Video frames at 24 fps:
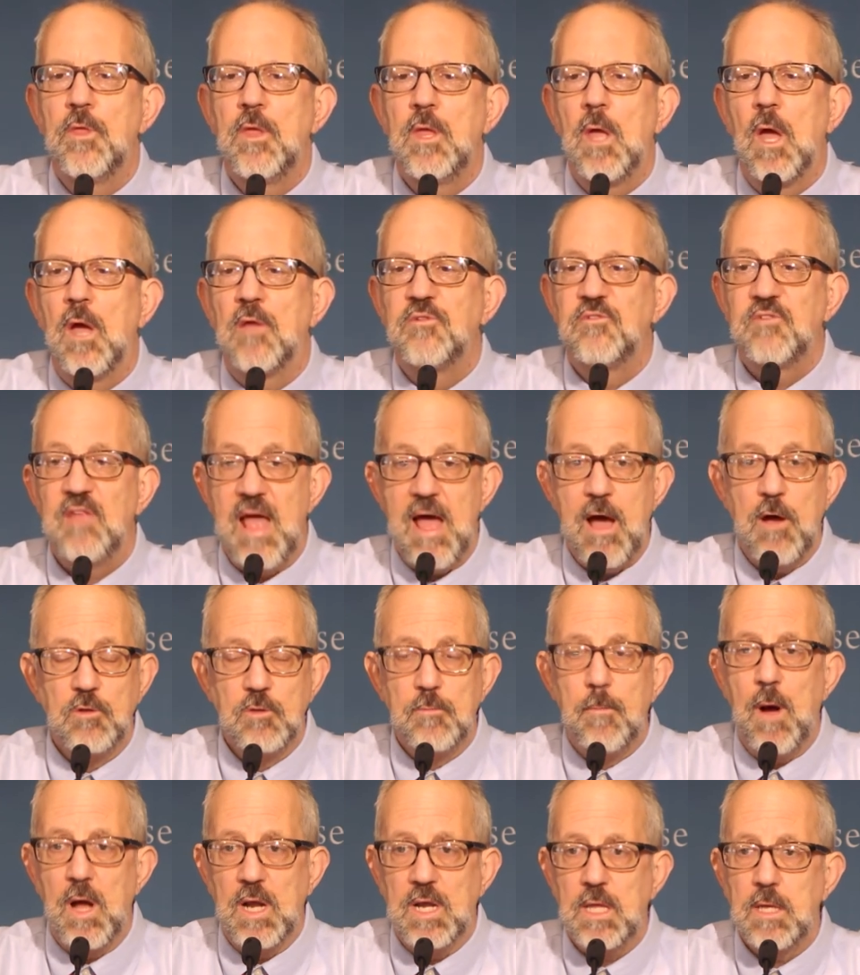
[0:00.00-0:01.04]
a sound
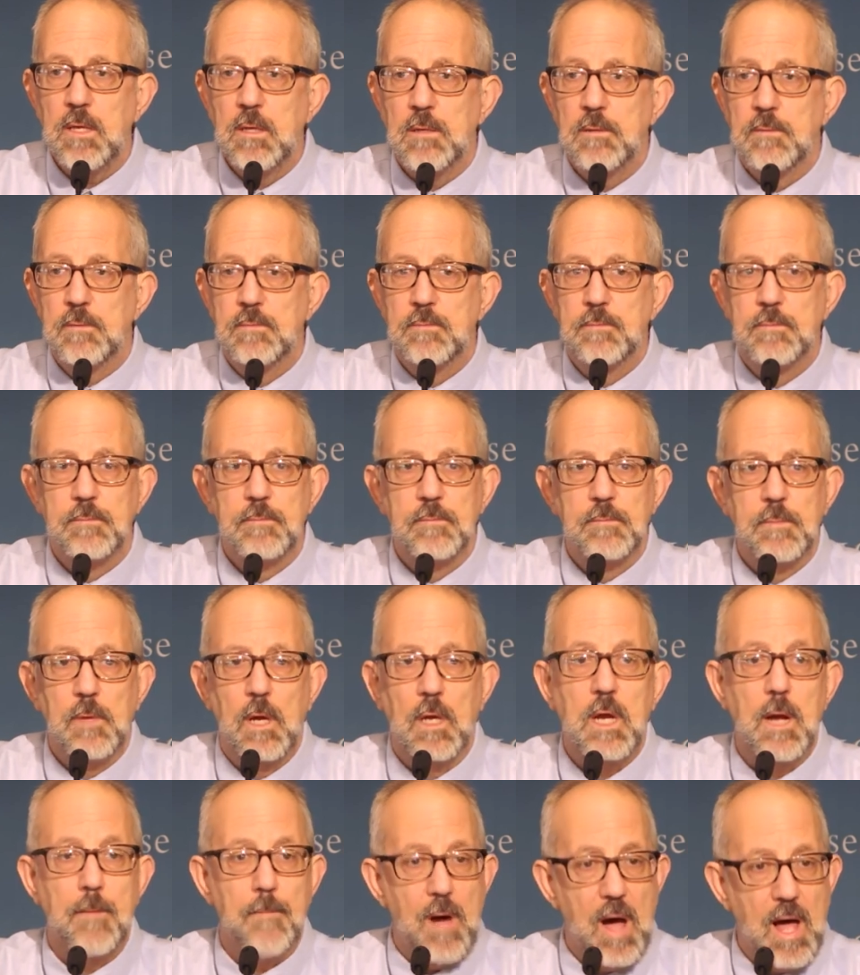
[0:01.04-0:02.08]
money, a
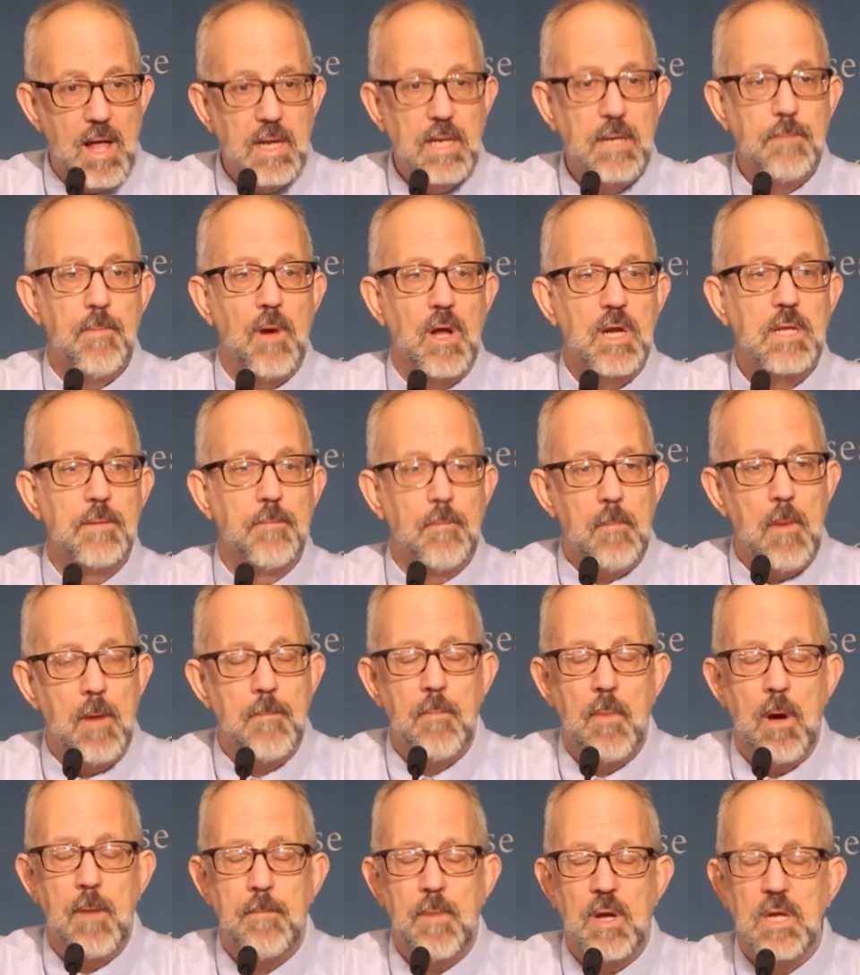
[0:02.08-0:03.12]
commodity money,
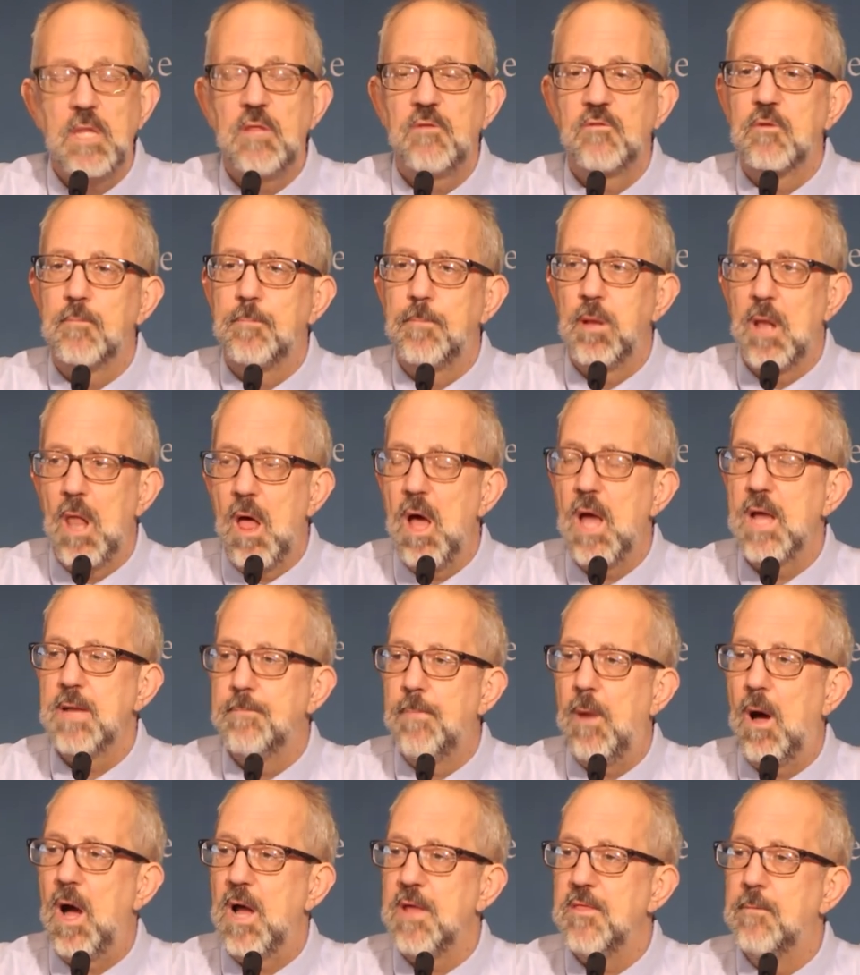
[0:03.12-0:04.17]
a money supplied
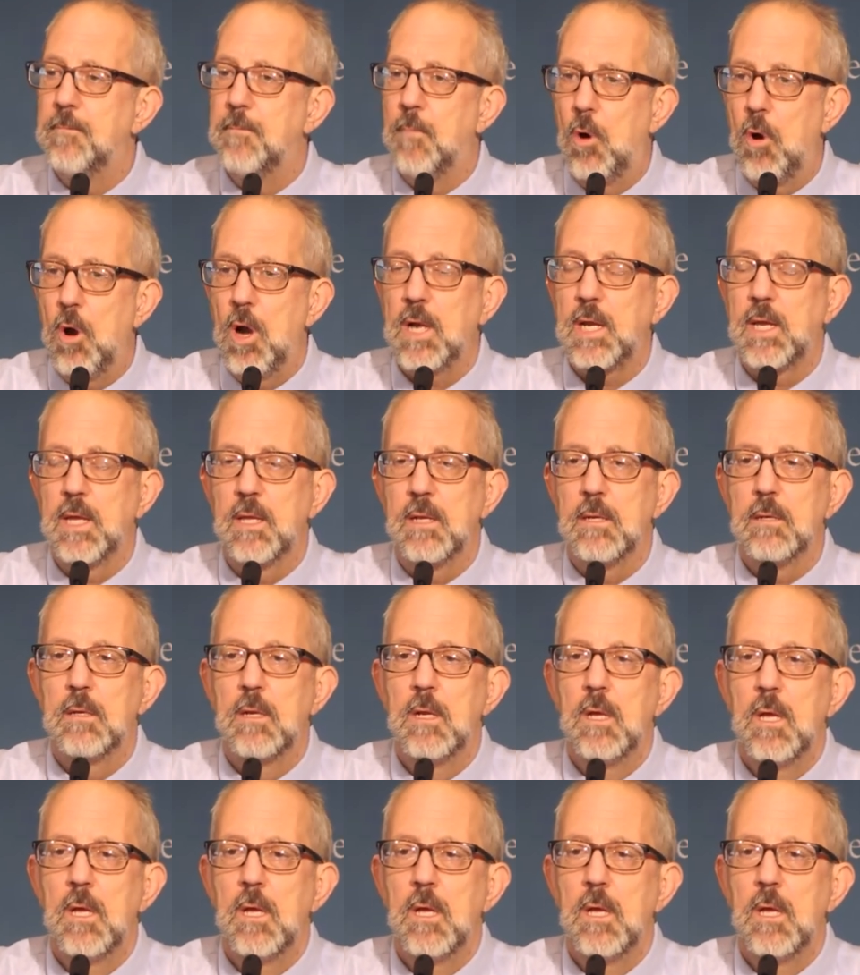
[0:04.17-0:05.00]
by the market,